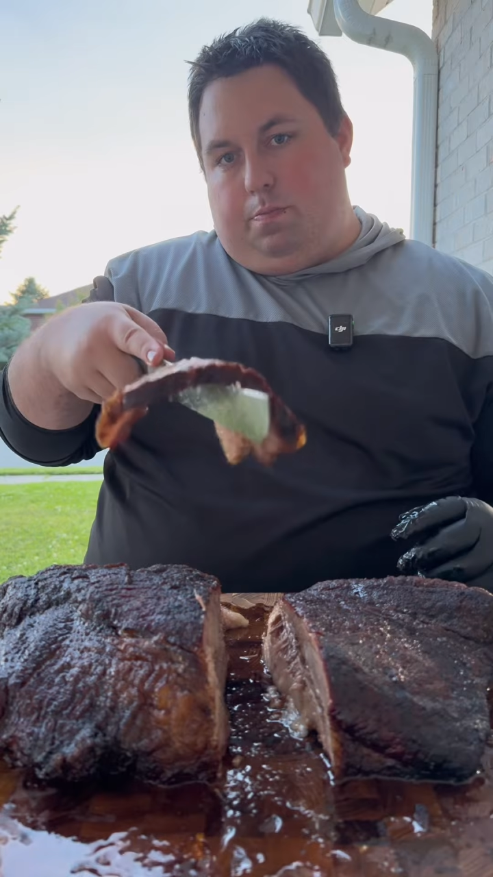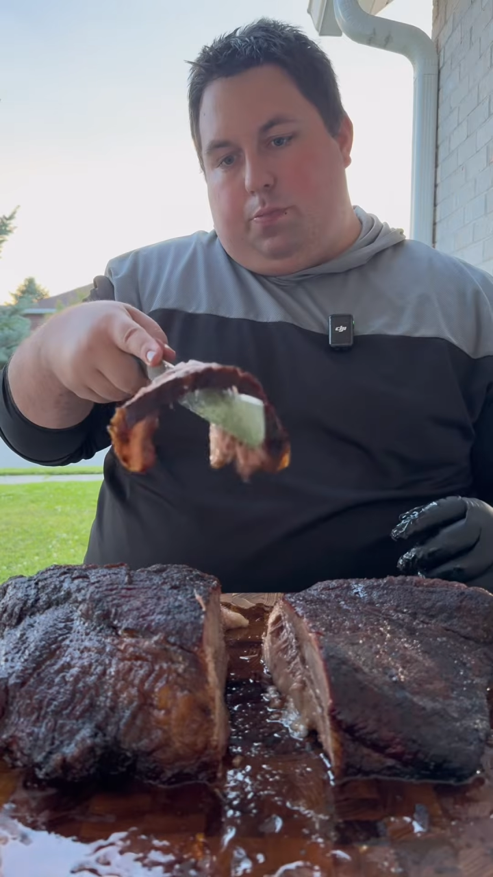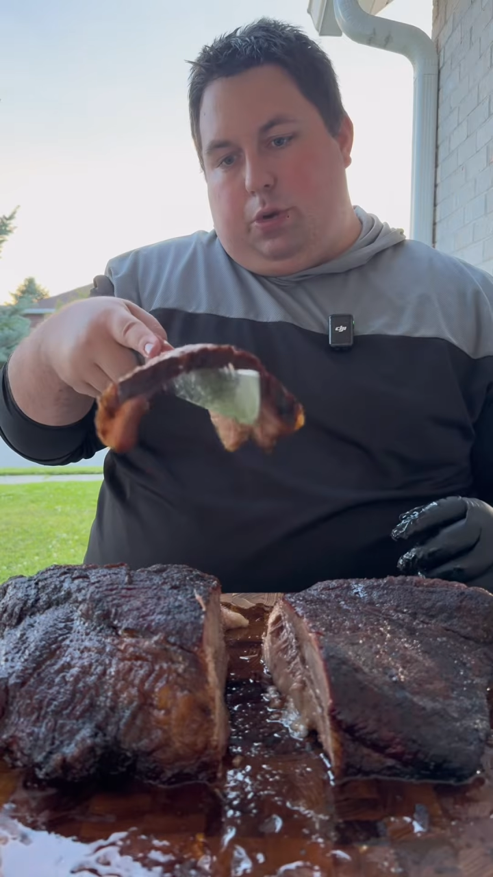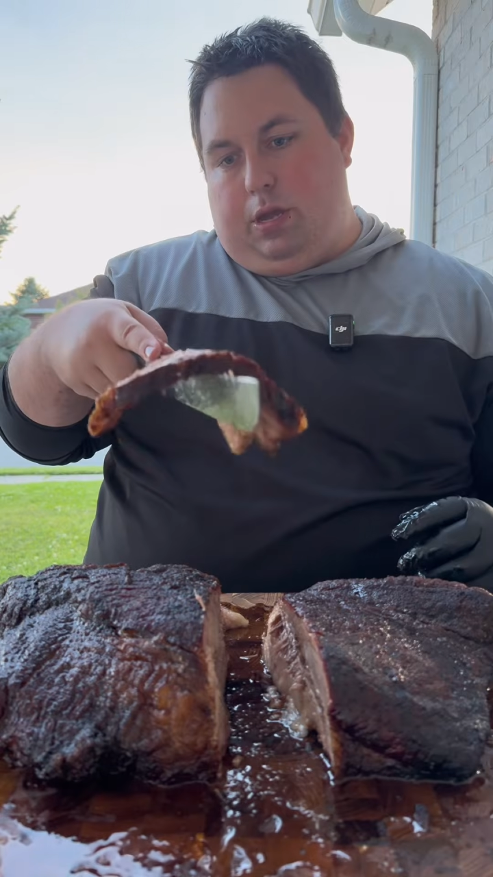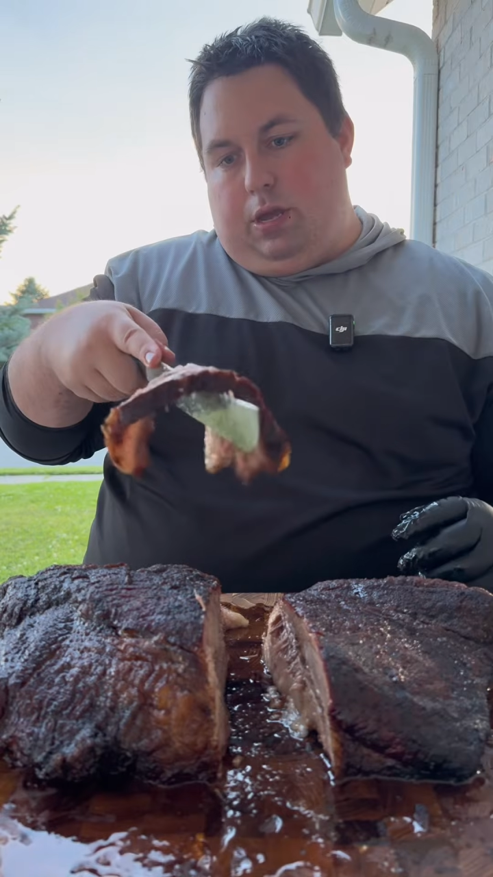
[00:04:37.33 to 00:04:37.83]

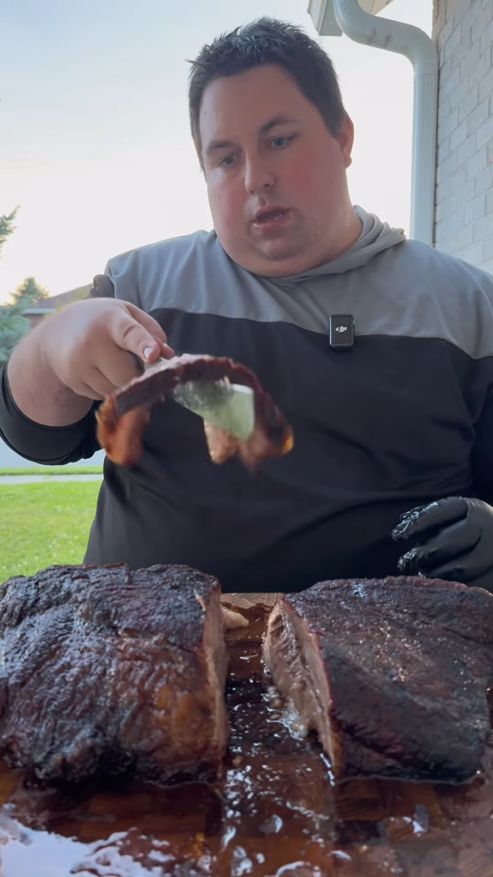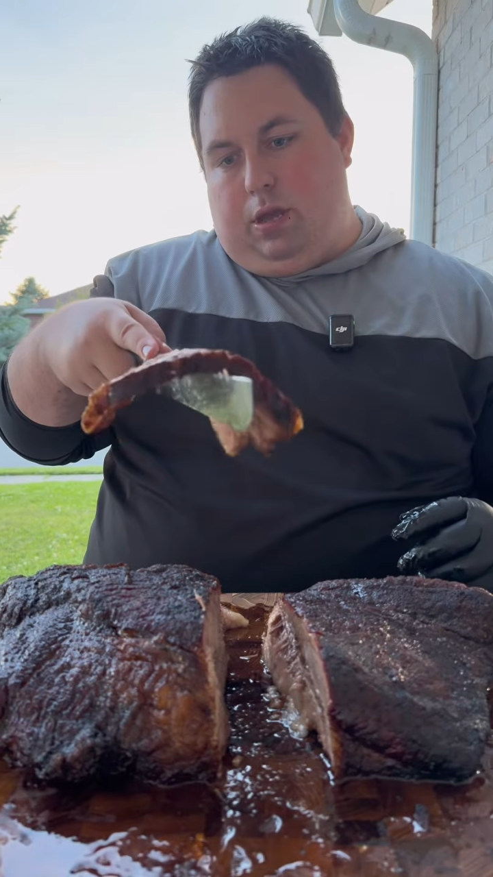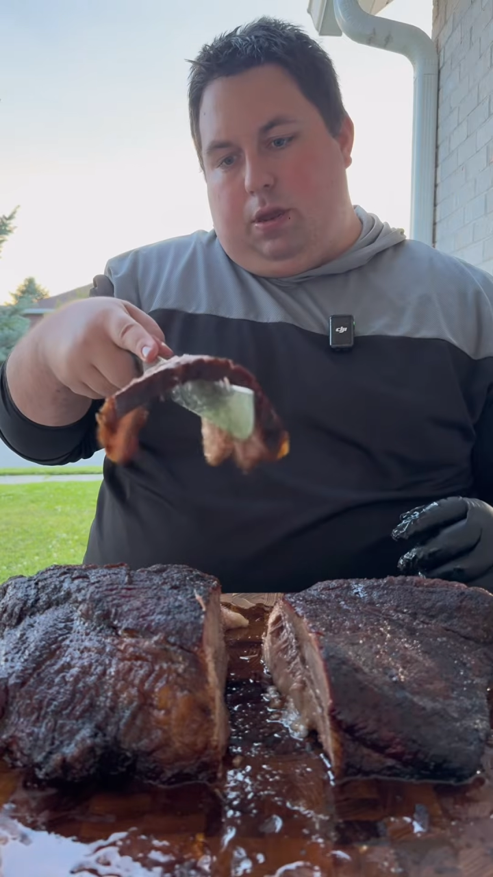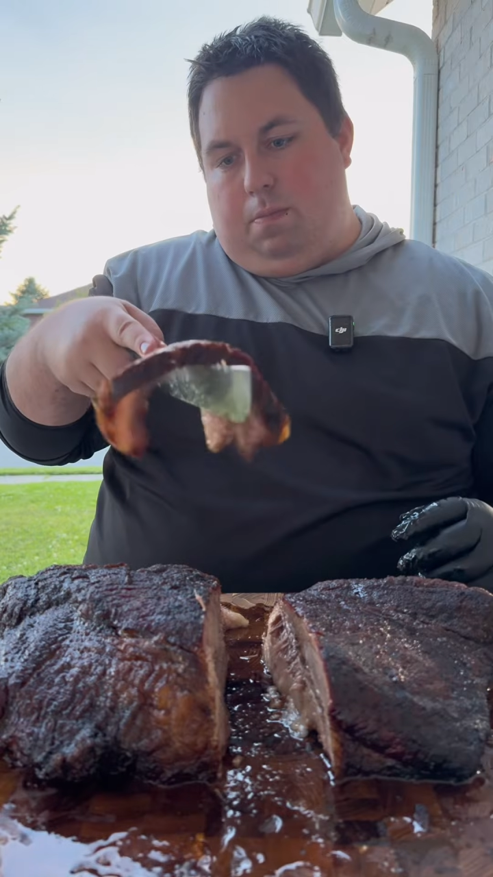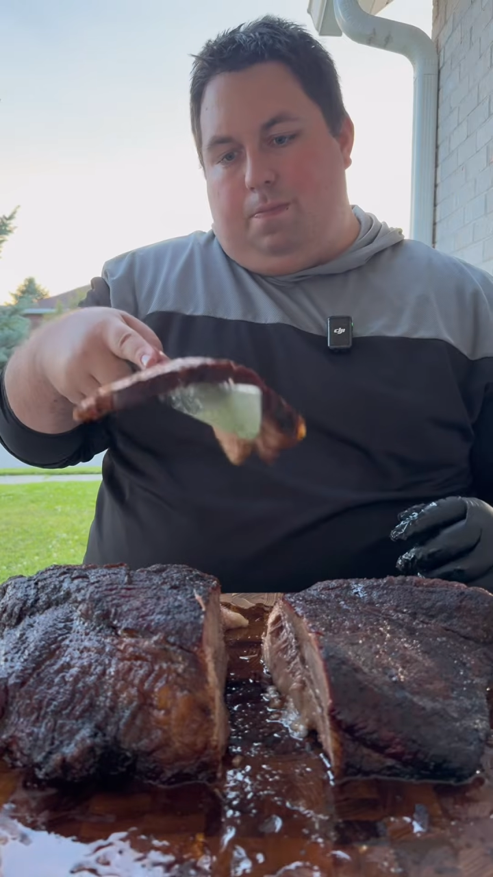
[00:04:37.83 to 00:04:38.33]
Pretty
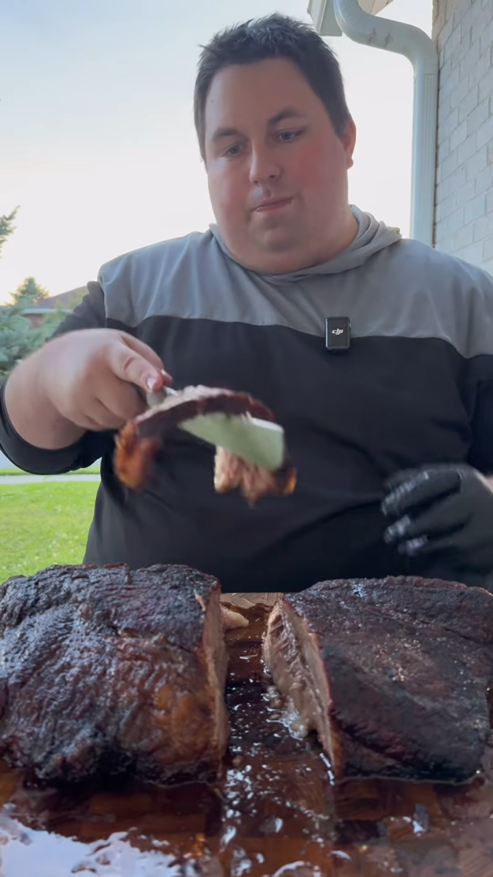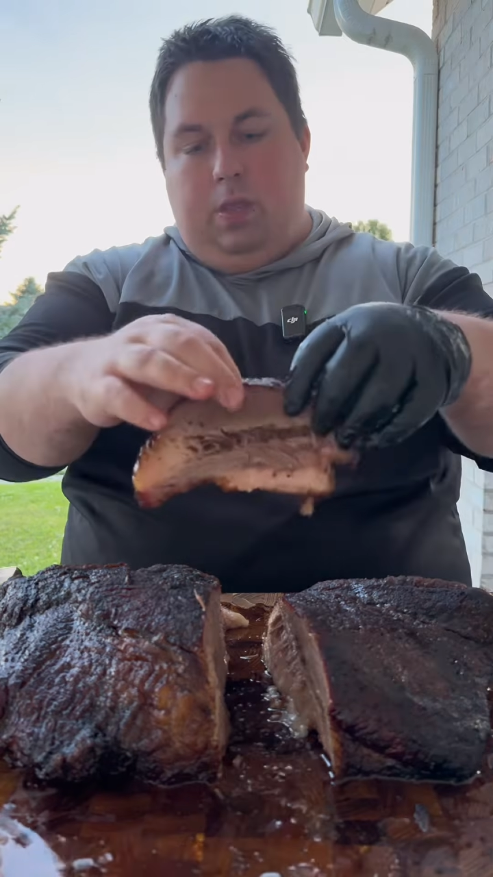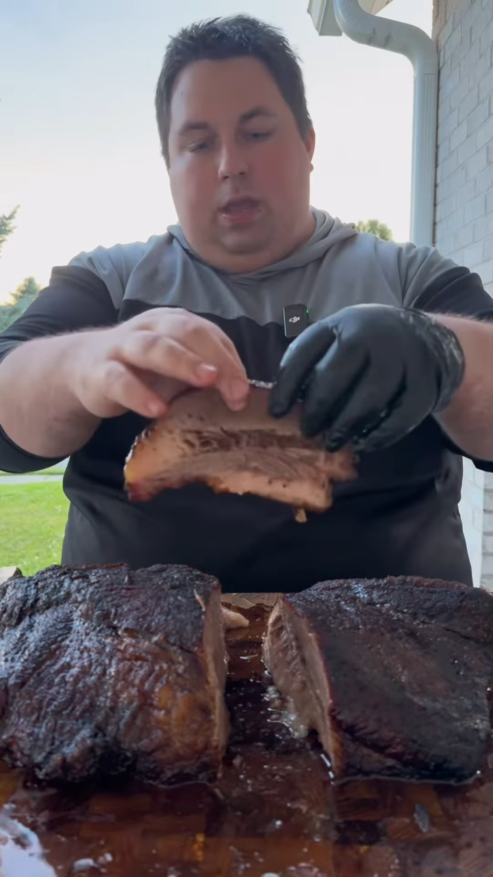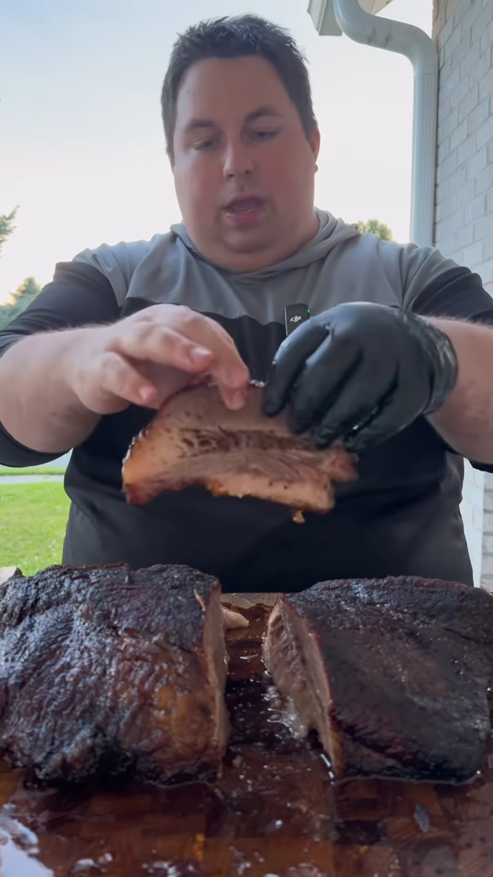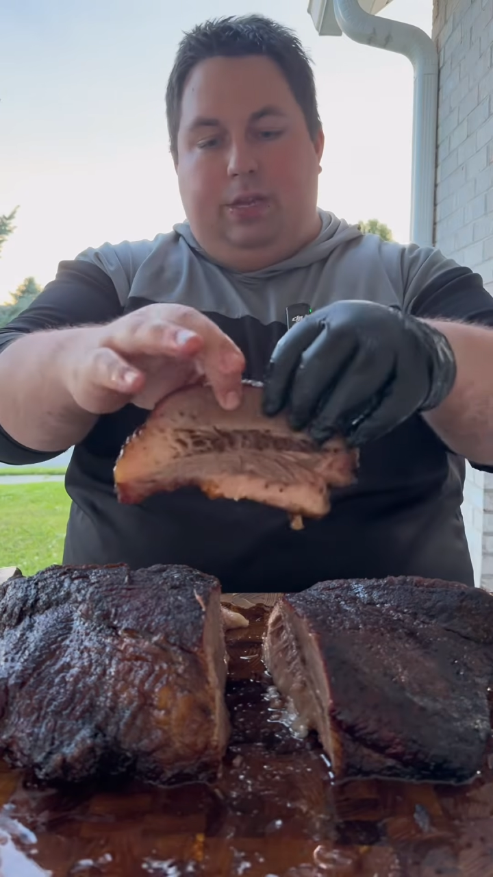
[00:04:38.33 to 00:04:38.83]
good.
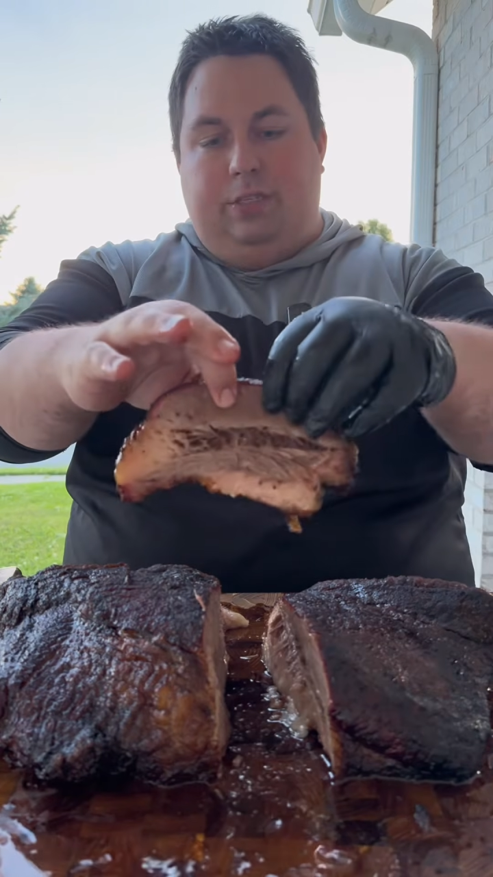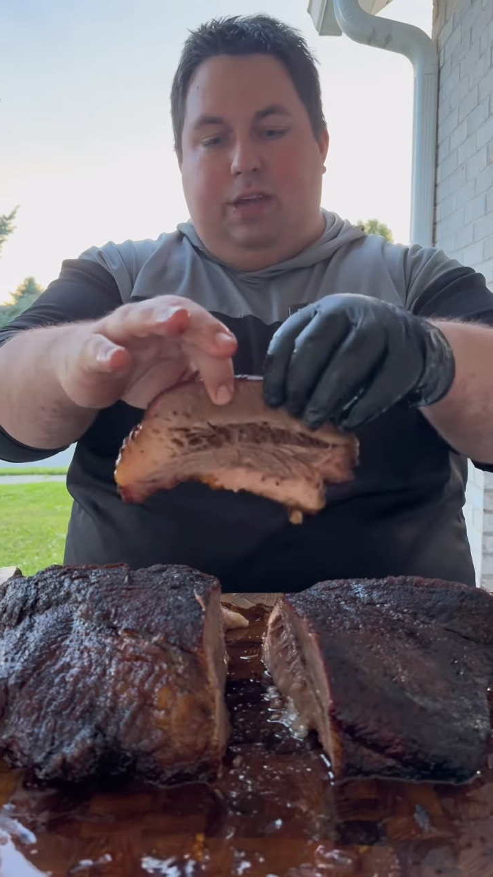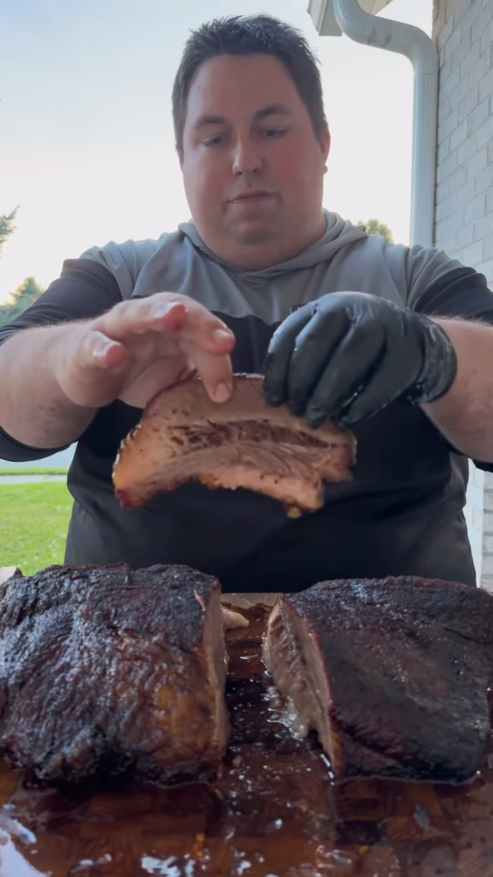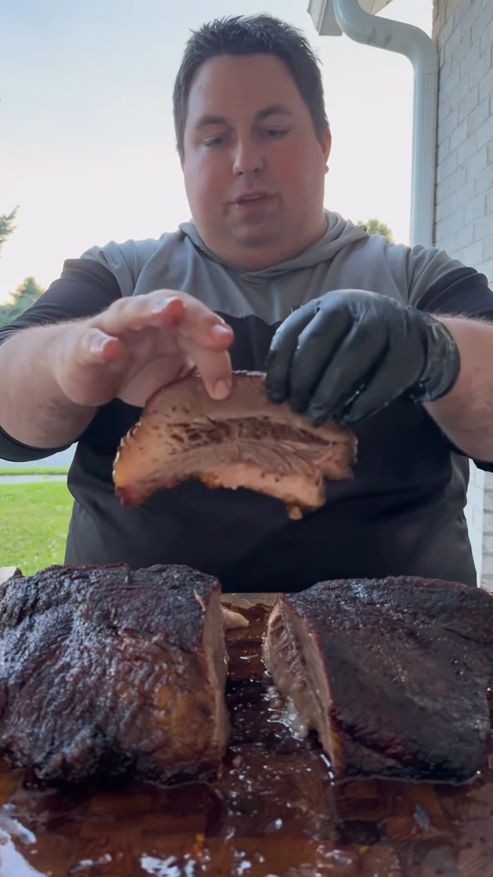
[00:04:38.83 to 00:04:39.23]
And it's definitely